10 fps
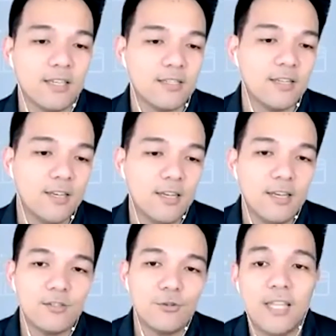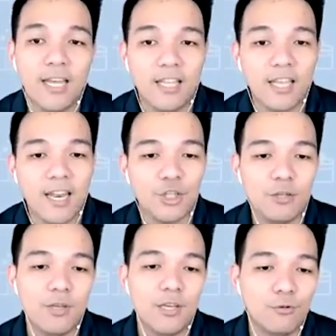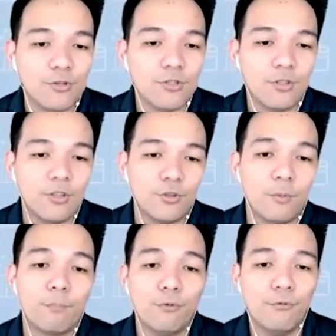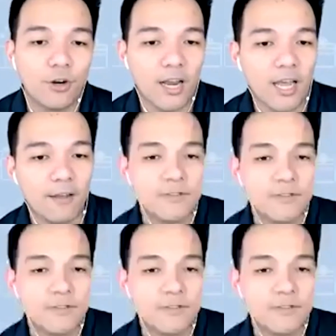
So debt can actually be used to improve your lives,